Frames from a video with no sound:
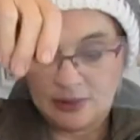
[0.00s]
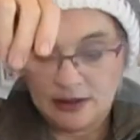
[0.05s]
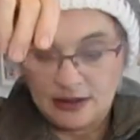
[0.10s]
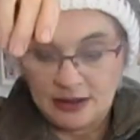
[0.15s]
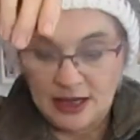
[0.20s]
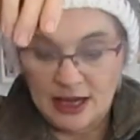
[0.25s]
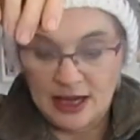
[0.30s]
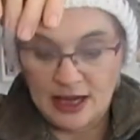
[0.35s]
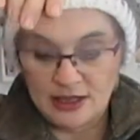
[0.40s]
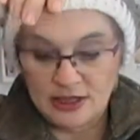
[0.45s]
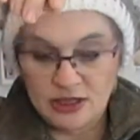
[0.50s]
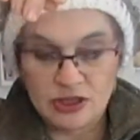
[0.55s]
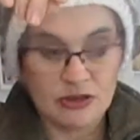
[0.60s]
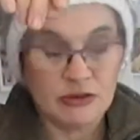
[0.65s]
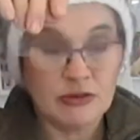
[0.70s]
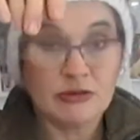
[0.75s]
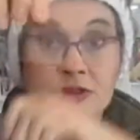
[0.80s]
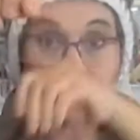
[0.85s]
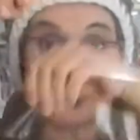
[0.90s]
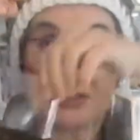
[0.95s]
okay,
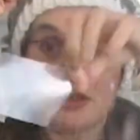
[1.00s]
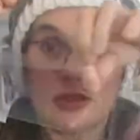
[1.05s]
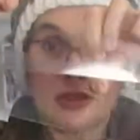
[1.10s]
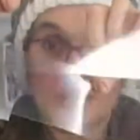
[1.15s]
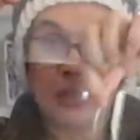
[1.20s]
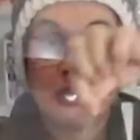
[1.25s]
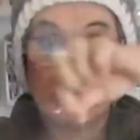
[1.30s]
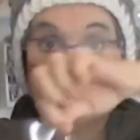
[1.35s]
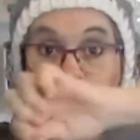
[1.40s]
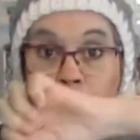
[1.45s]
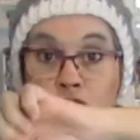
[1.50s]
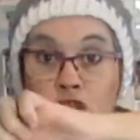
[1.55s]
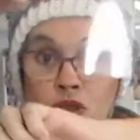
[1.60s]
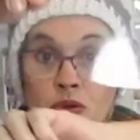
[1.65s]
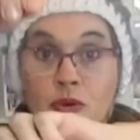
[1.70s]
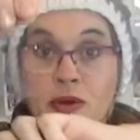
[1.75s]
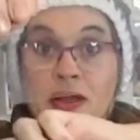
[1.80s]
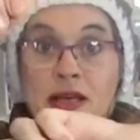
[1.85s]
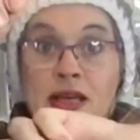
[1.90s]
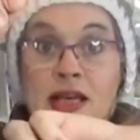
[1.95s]
so see there's
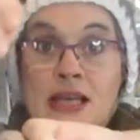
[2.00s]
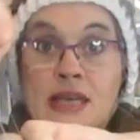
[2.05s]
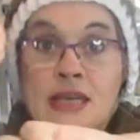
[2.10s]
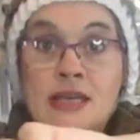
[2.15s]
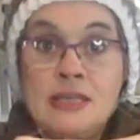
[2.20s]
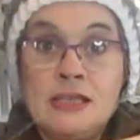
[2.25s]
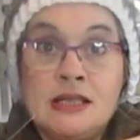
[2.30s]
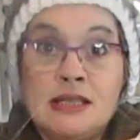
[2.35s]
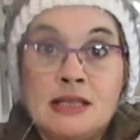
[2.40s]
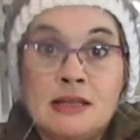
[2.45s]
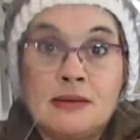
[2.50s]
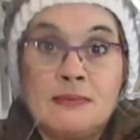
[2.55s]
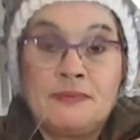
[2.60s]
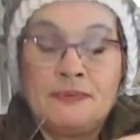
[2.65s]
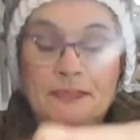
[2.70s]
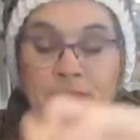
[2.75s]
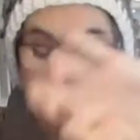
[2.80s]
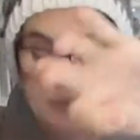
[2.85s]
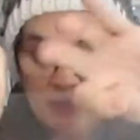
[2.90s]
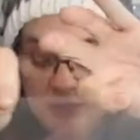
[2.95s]
two of these.
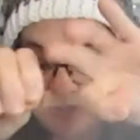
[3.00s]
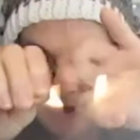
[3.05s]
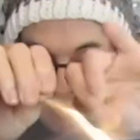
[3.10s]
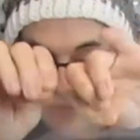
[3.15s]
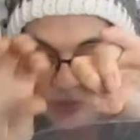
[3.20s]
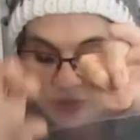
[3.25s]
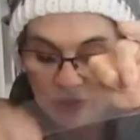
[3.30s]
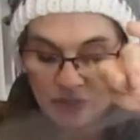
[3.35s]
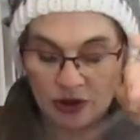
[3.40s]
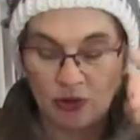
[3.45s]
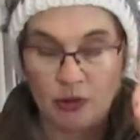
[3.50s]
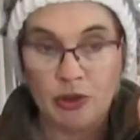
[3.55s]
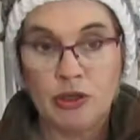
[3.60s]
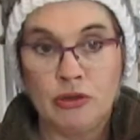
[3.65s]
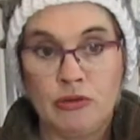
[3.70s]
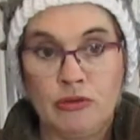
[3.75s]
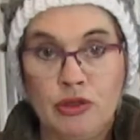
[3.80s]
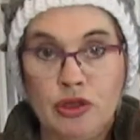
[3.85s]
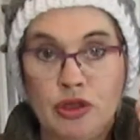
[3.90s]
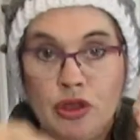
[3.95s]
So
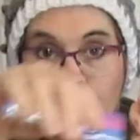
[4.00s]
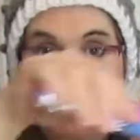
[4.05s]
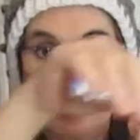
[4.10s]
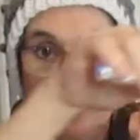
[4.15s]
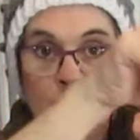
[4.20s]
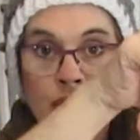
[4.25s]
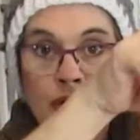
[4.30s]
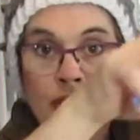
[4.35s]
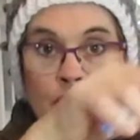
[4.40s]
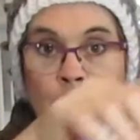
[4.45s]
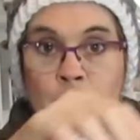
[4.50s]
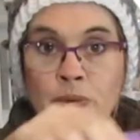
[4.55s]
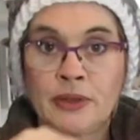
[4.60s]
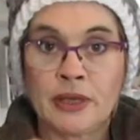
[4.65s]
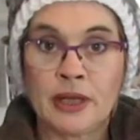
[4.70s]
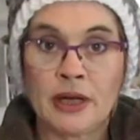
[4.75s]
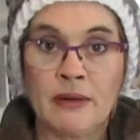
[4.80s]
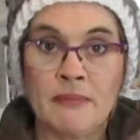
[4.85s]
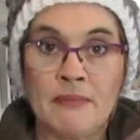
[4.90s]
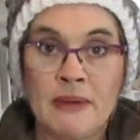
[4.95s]
you doodle your own
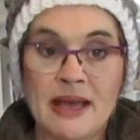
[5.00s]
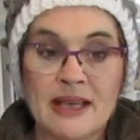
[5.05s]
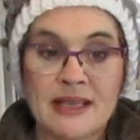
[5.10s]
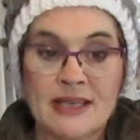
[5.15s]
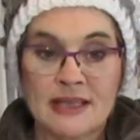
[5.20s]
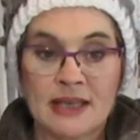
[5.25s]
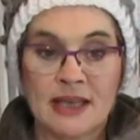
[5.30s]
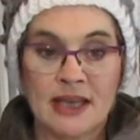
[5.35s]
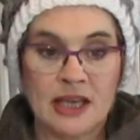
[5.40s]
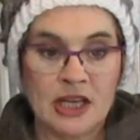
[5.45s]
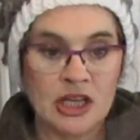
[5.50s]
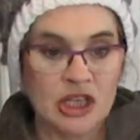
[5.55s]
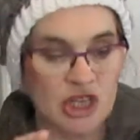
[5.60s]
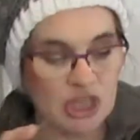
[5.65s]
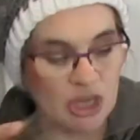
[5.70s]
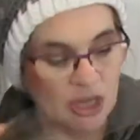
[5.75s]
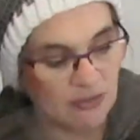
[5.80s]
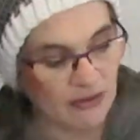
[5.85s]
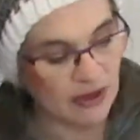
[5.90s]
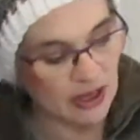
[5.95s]
little
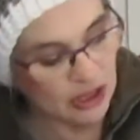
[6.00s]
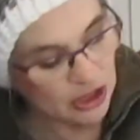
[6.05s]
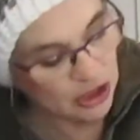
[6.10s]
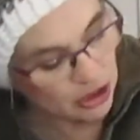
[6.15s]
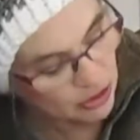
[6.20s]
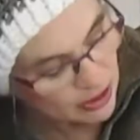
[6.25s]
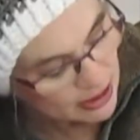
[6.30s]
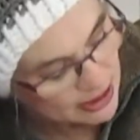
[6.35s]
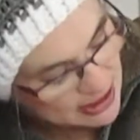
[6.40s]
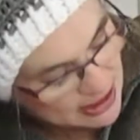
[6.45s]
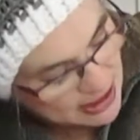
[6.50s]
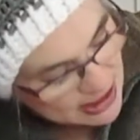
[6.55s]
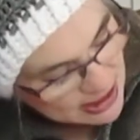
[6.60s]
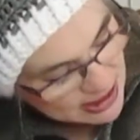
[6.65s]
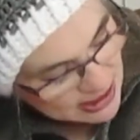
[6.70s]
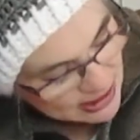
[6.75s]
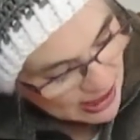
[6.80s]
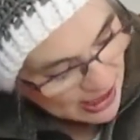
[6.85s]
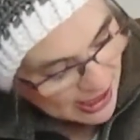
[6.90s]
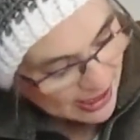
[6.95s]
message and then you can
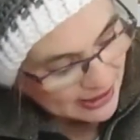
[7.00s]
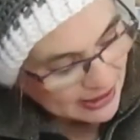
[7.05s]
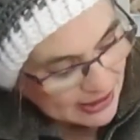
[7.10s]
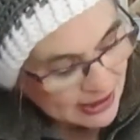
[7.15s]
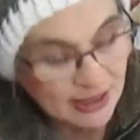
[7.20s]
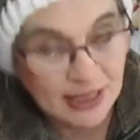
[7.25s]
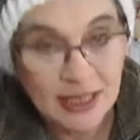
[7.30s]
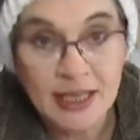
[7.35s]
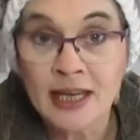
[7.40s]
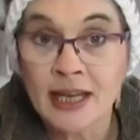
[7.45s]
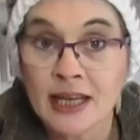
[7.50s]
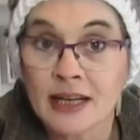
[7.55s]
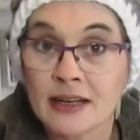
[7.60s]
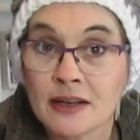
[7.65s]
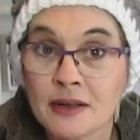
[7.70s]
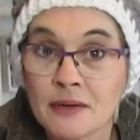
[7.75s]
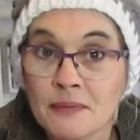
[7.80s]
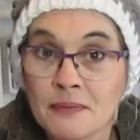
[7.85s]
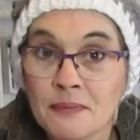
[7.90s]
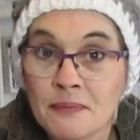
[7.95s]
slide it in.
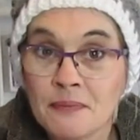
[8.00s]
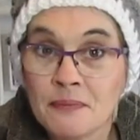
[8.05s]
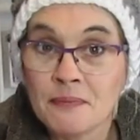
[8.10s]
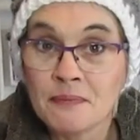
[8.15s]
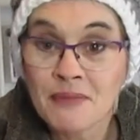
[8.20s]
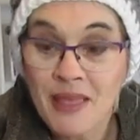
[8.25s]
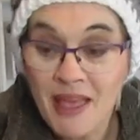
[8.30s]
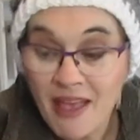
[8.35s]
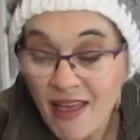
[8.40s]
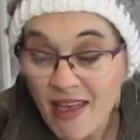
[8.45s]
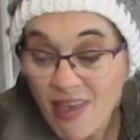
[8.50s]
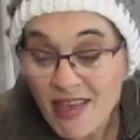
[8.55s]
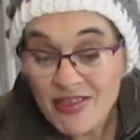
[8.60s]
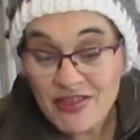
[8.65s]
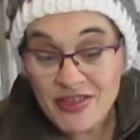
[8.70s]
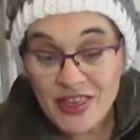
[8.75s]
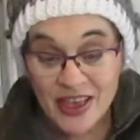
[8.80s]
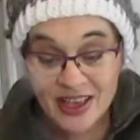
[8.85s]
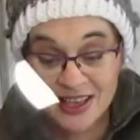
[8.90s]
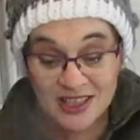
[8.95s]

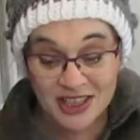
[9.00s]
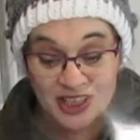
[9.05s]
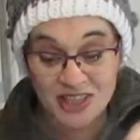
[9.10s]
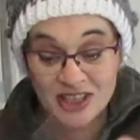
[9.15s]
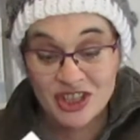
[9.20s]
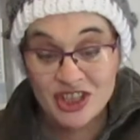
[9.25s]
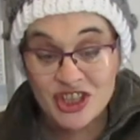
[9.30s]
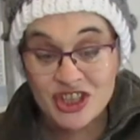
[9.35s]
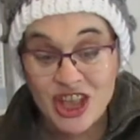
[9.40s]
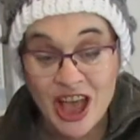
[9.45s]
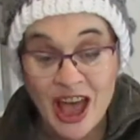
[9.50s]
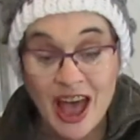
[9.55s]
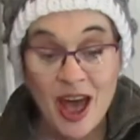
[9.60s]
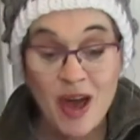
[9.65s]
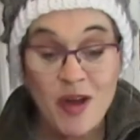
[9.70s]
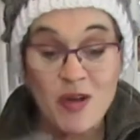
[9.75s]
This is so